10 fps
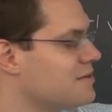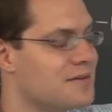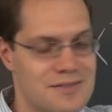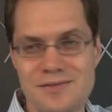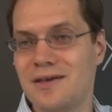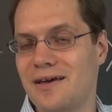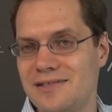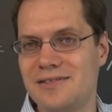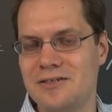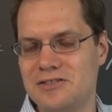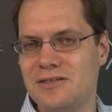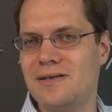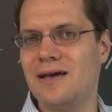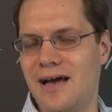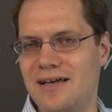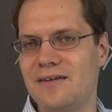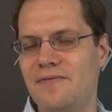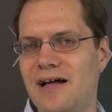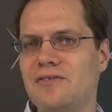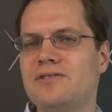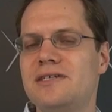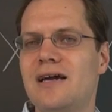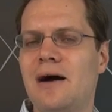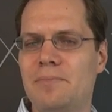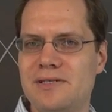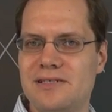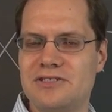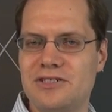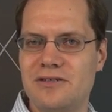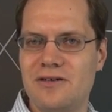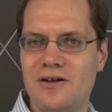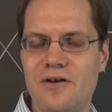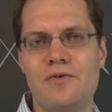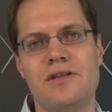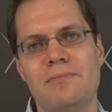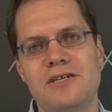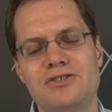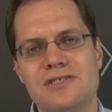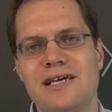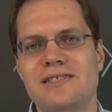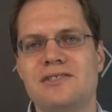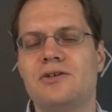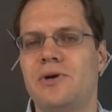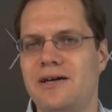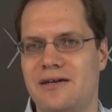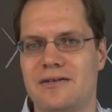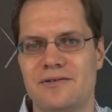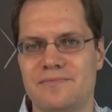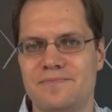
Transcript: is essentially the eigenvalue decomposition for the matrix A squared.